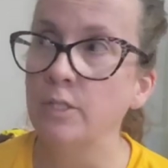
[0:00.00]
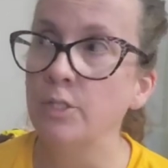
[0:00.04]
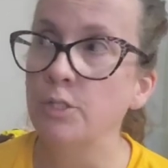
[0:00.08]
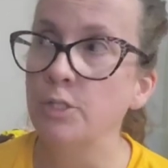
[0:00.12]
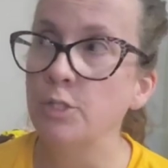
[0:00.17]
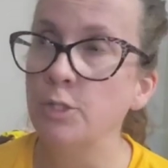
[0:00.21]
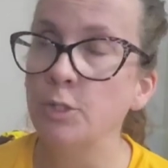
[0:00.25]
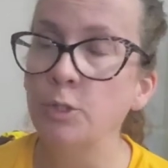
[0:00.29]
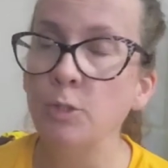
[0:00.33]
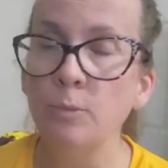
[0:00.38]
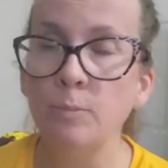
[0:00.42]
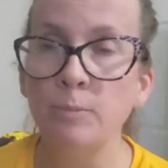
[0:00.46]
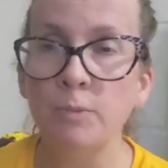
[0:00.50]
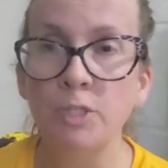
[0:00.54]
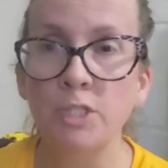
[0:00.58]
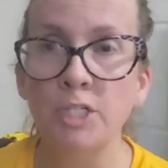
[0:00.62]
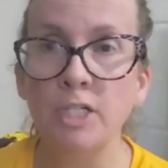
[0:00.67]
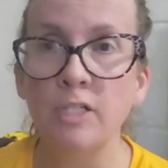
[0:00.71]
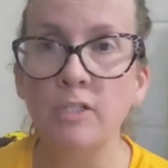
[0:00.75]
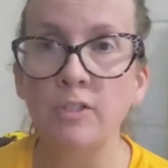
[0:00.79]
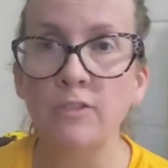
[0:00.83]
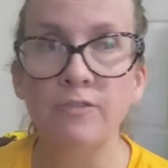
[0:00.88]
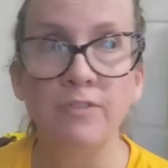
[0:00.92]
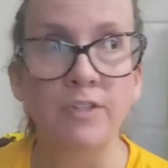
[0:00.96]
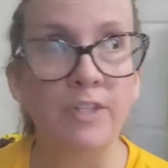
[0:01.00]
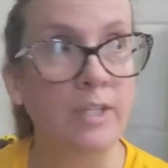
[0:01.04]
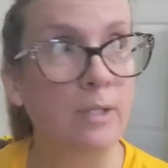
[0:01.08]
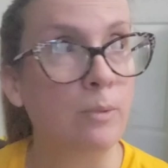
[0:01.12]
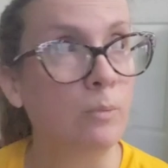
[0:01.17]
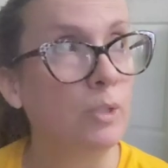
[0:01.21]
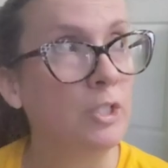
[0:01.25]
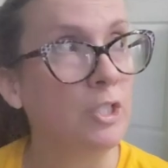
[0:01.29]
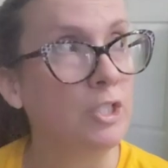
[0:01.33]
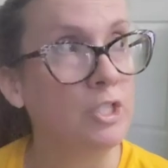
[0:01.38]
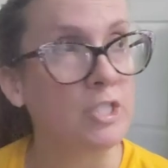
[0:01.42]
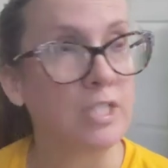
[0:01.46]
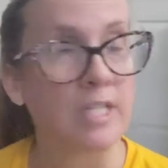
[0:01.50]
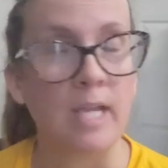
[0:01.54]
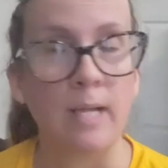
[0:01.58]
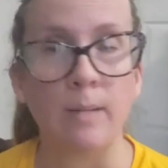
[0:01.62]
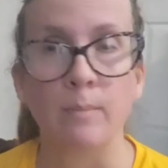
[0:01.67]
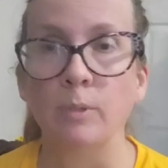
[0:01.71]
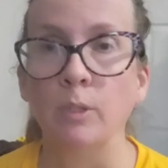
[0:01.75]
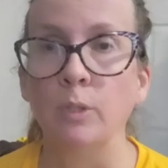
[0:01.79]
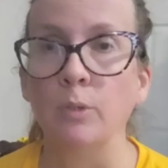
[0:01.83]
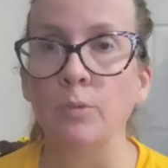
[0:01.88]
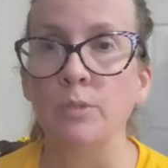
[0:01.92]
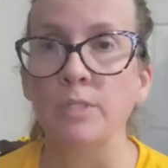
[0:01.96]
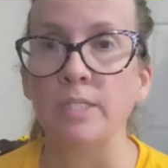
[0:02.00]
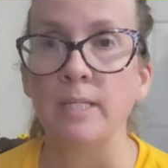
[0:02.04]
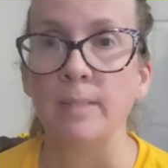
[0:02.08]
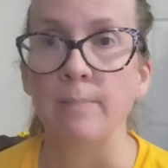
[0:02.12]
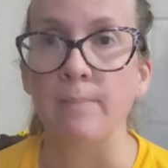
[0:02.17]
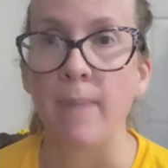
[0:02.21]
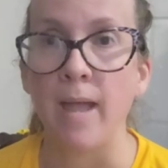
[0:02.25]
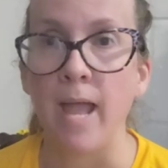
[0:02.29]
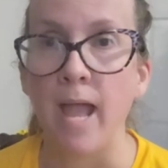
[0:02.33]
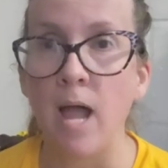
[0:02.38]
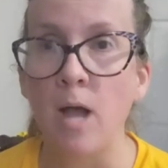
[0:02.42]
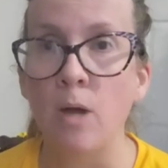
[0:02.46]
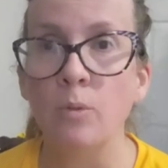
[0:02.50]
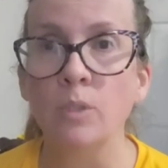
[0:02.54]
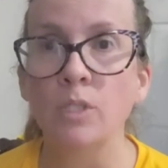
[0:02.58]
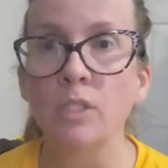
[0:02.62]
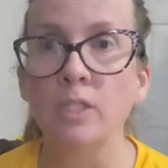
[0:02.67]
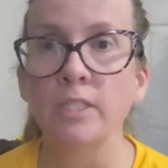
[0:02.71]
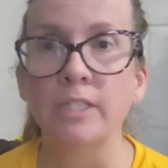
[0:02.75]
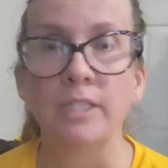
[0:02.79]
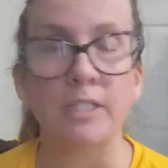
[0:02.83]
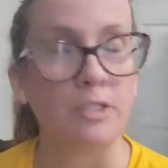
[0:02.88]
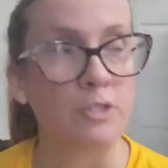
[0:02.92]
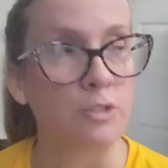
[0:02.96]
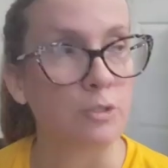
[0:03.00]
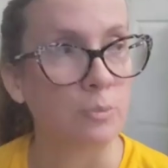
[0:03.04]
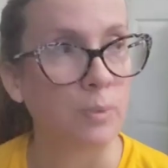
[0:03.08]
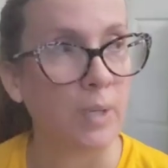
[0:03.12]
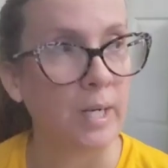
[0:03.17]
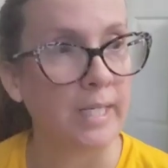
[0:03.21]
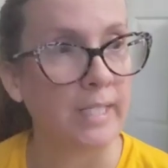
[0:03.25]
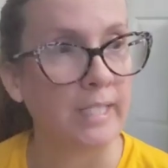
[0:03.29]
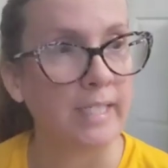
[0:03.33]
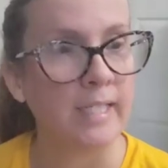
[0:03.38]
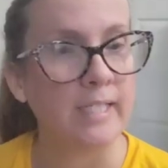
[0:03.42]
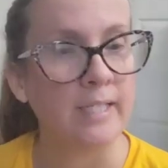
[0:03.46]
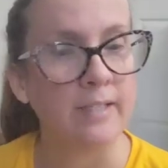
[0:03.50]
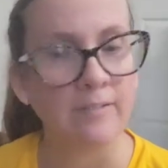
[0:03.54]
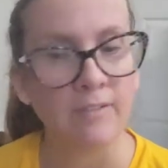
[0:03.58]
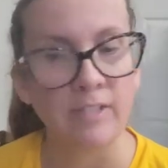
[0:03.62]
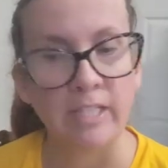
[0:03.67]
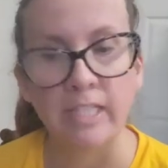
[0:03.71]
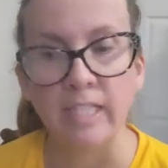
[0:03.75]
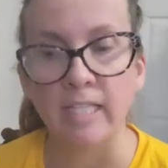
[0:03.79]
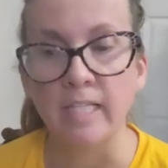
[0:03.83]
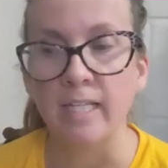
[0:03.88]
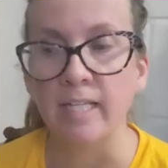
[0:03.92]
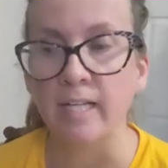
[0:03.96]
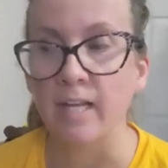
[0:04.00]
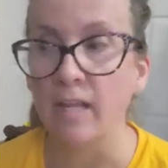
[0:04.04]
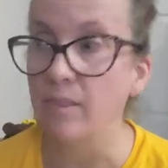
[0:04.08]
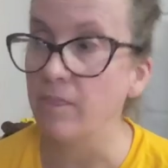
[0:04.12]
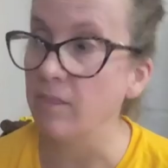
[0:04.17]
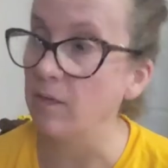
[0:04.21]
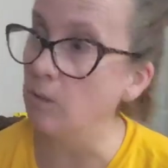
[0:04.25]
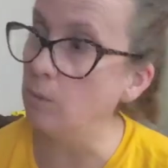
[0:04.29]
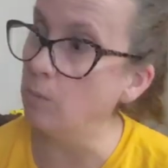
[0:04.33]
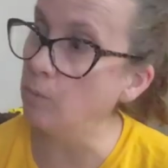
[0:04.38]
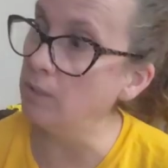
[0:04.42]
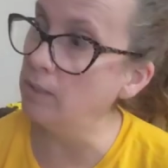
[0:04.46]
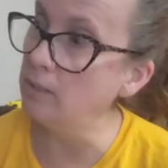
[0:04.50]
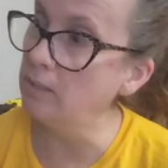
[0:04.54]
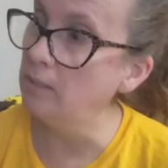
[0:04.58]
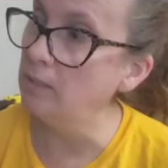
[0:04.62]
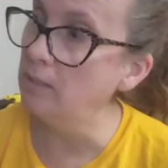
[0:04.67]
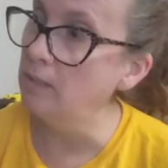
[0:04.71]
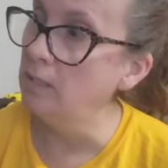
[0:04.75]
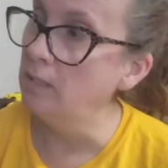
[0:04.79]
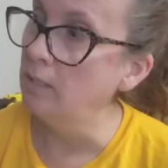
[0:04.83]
soup shelf, and then we just kept losing power and it's raining and everything, and I thought, well,